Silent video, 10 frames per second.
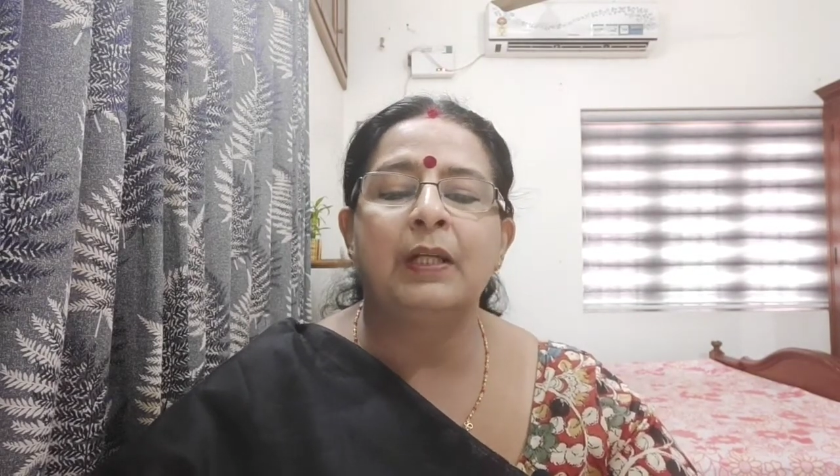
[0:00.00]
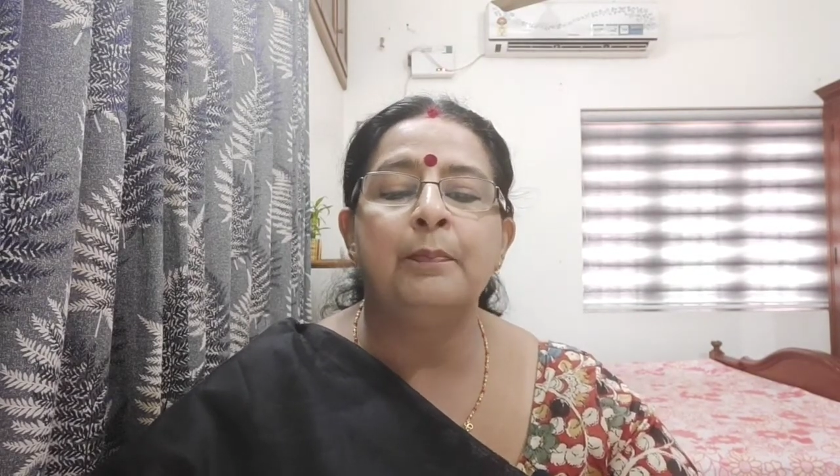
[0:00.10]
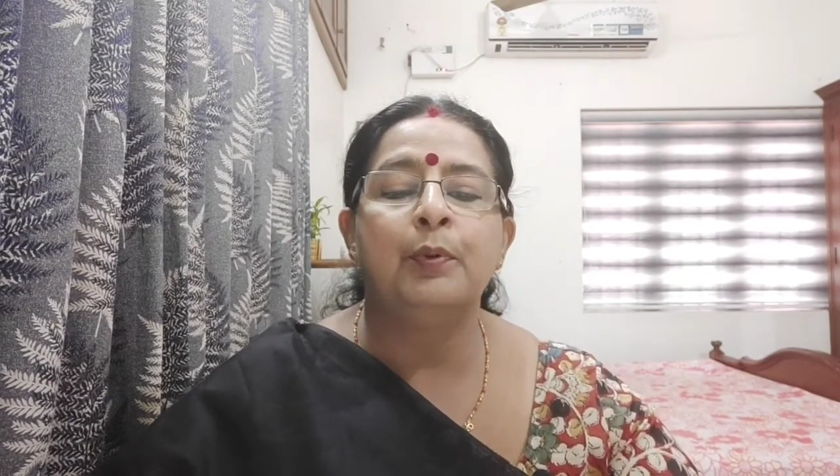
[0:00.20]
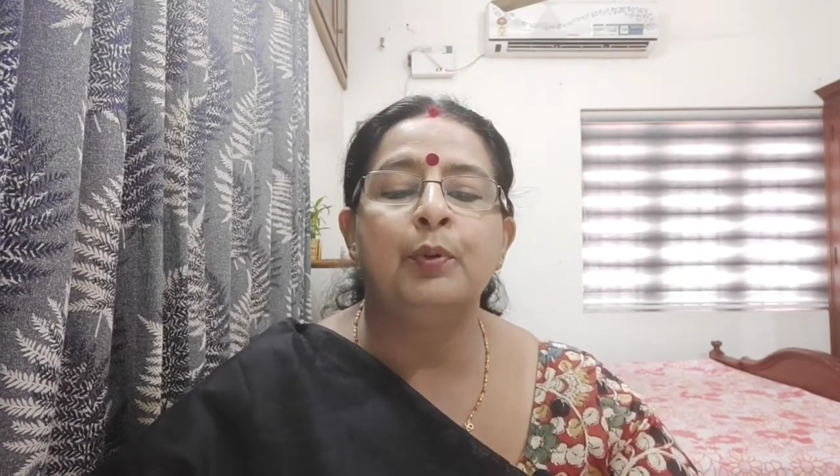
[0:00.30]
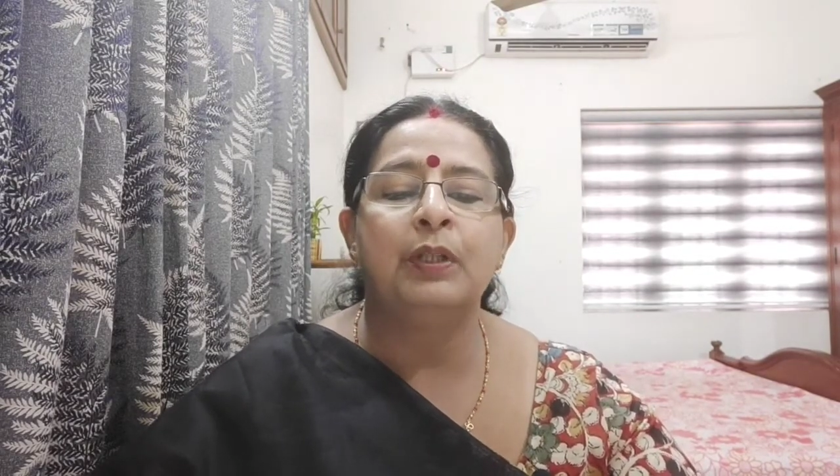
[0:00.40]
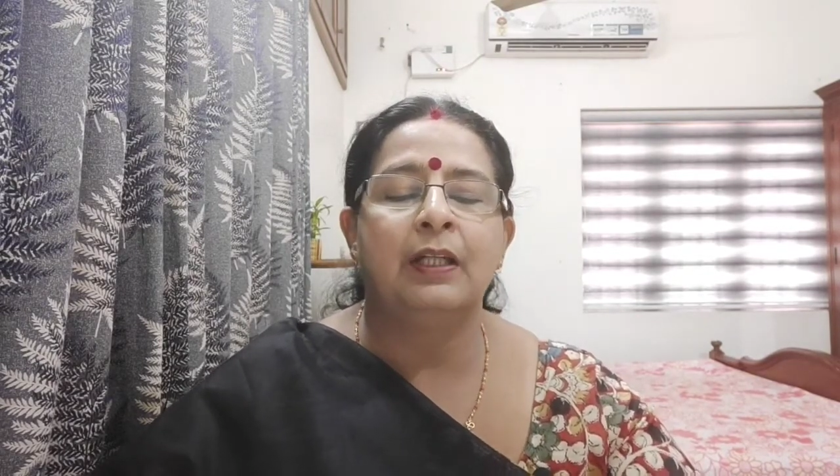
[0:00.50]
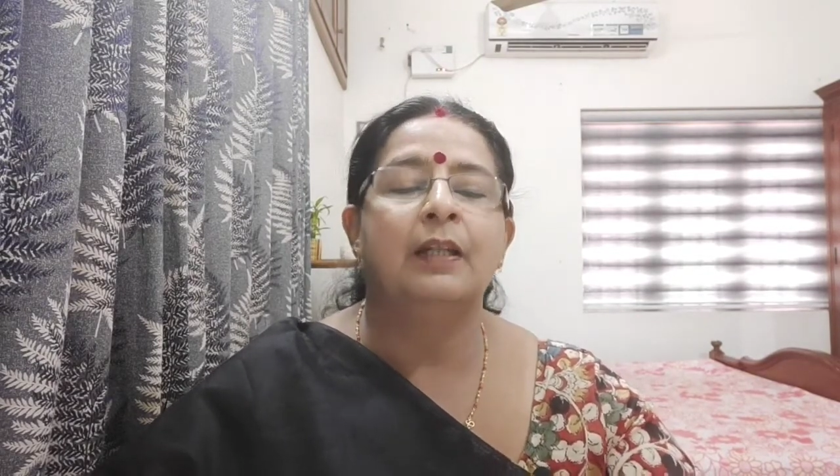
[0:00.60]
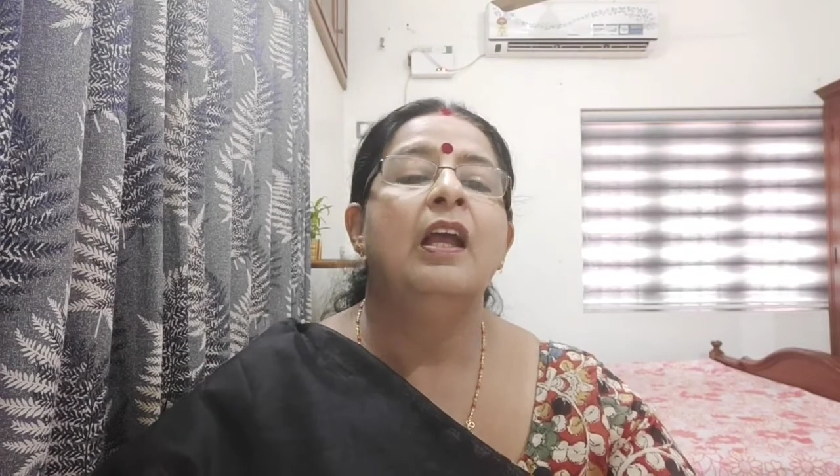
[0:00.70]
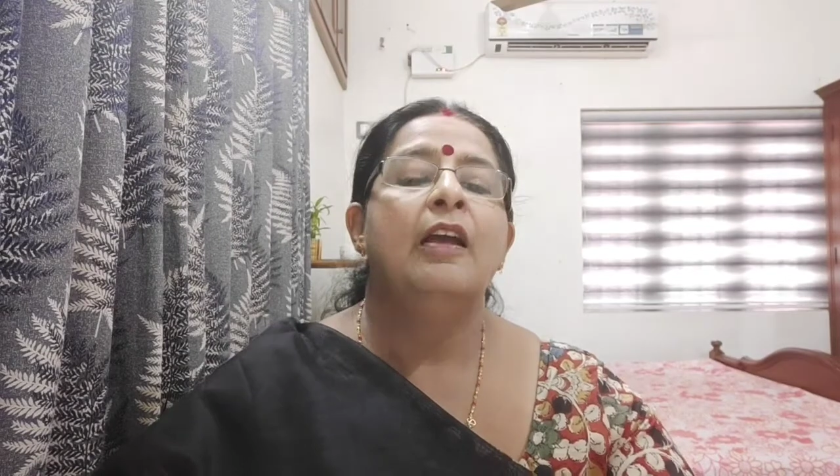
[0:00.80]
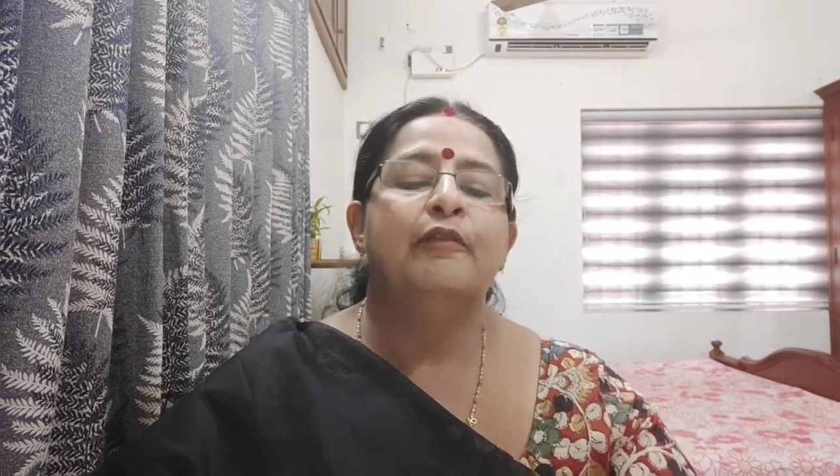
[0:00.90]
important,
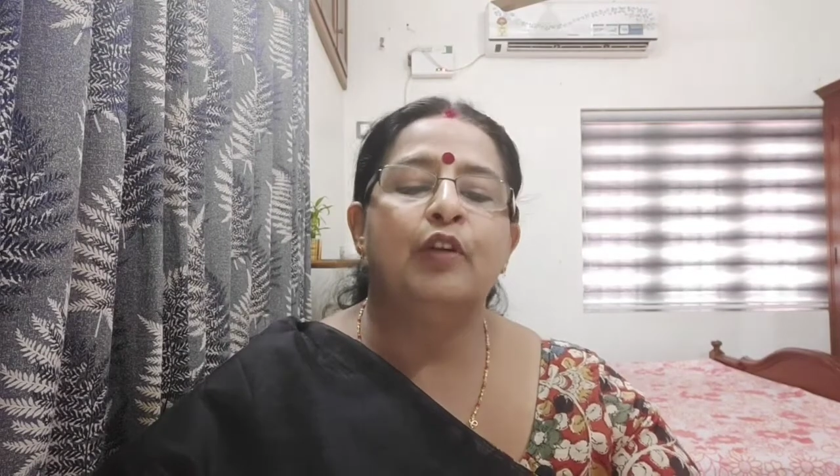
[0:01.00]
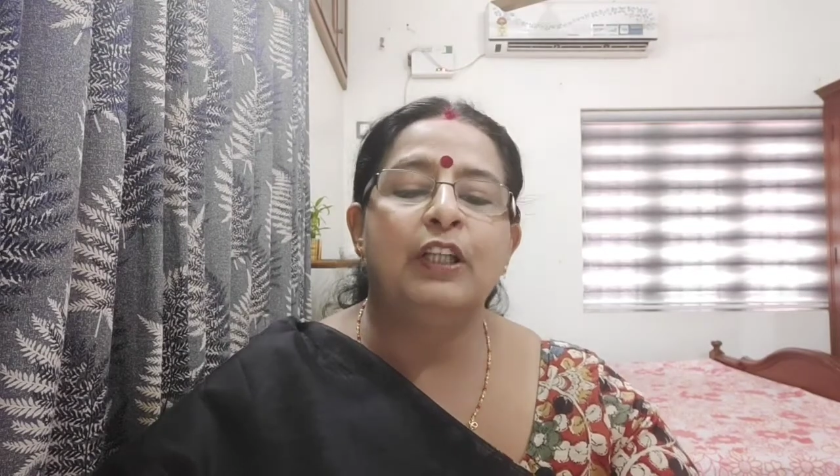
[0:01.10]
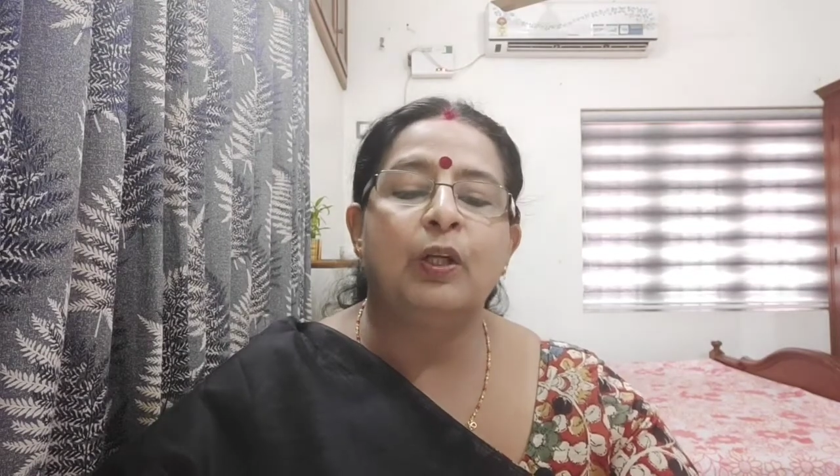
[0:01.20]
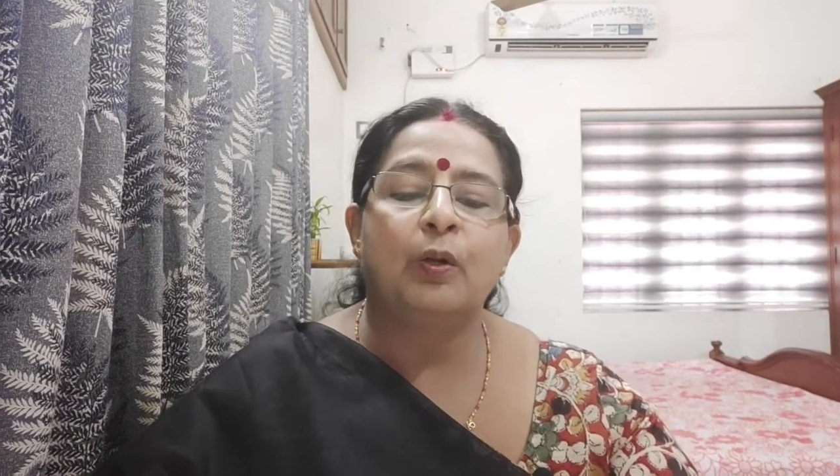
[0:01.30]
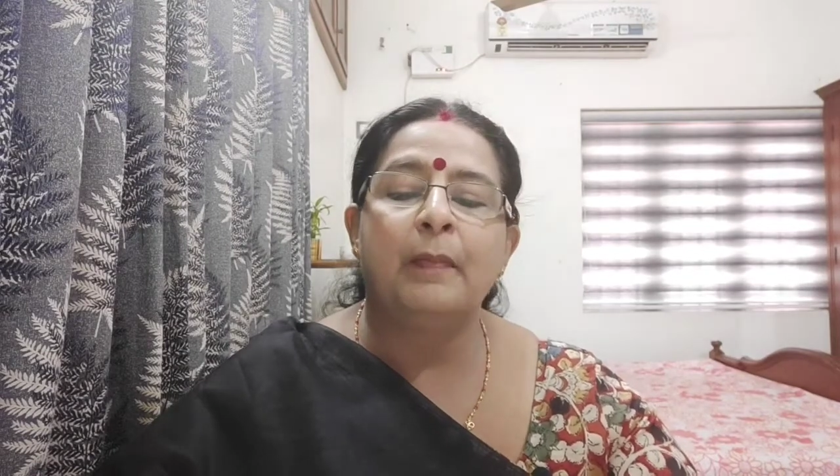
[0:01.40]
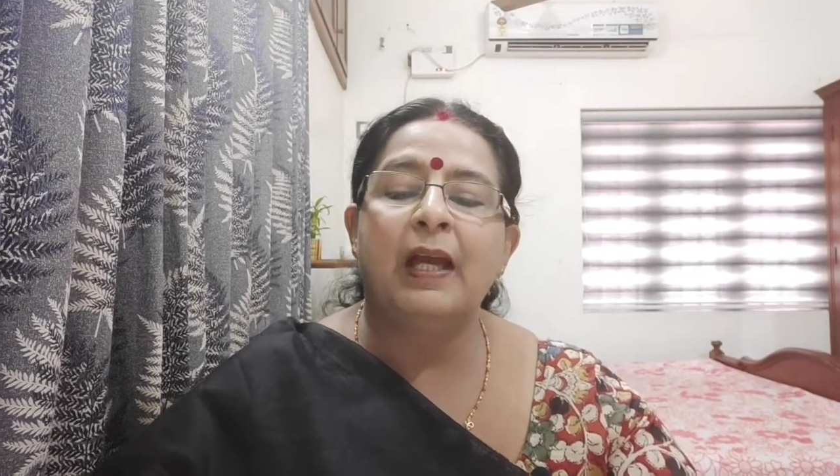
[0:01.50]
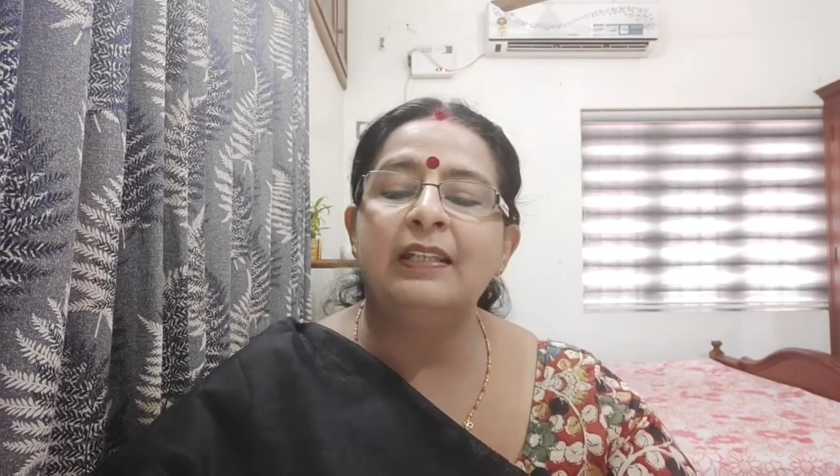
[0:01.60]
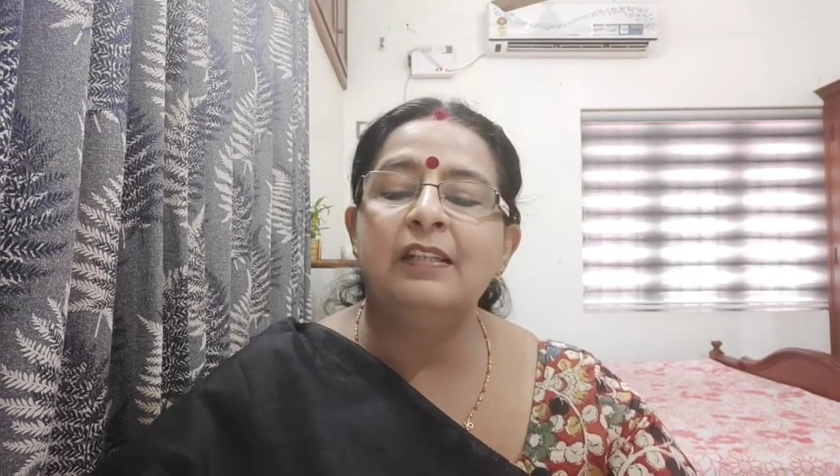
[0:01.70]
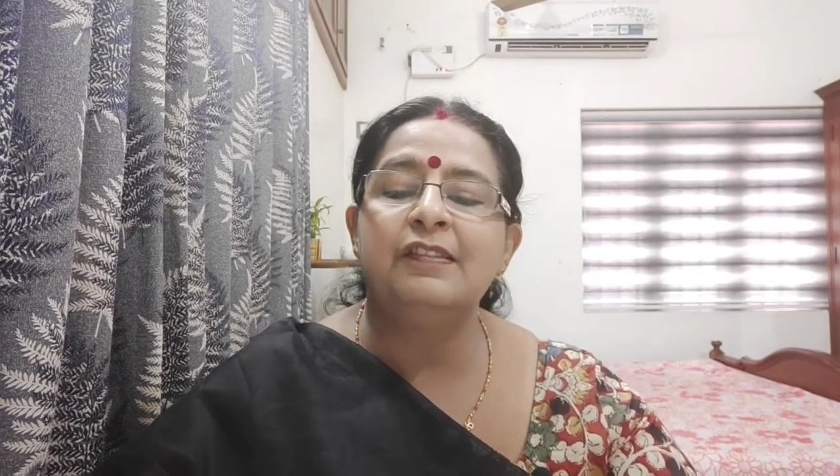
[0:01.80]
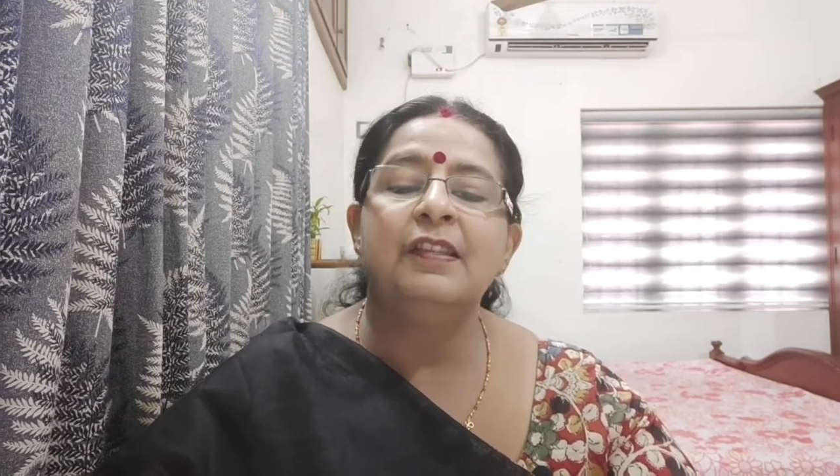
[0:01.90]
for the
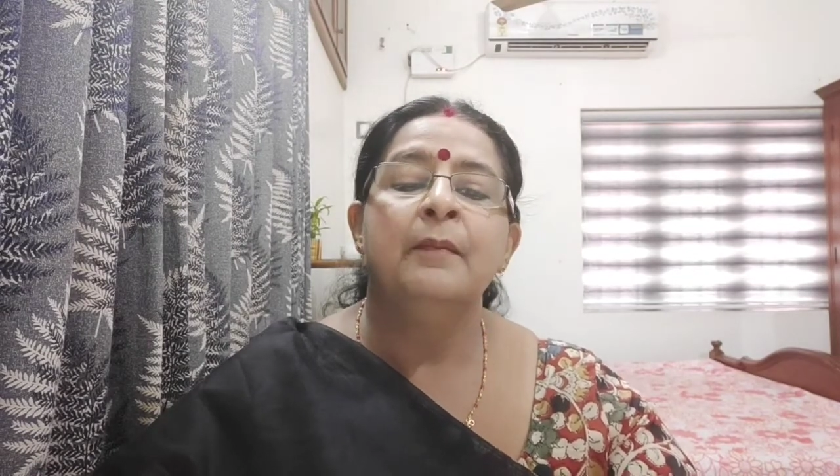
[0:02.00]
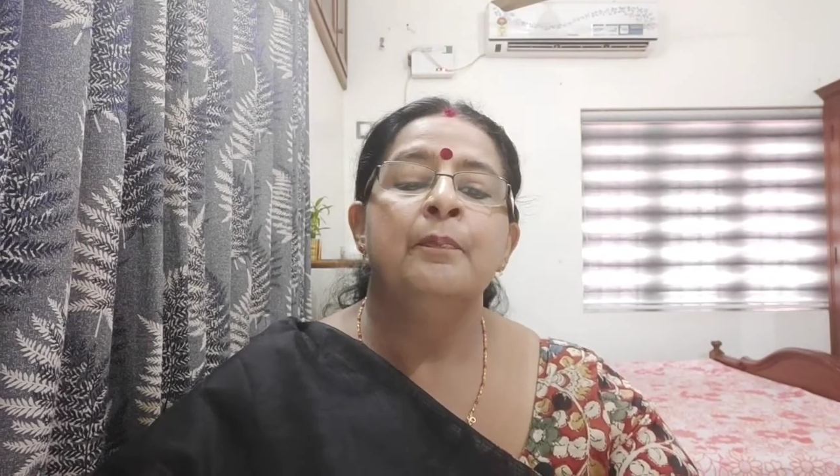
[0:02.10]
romantics,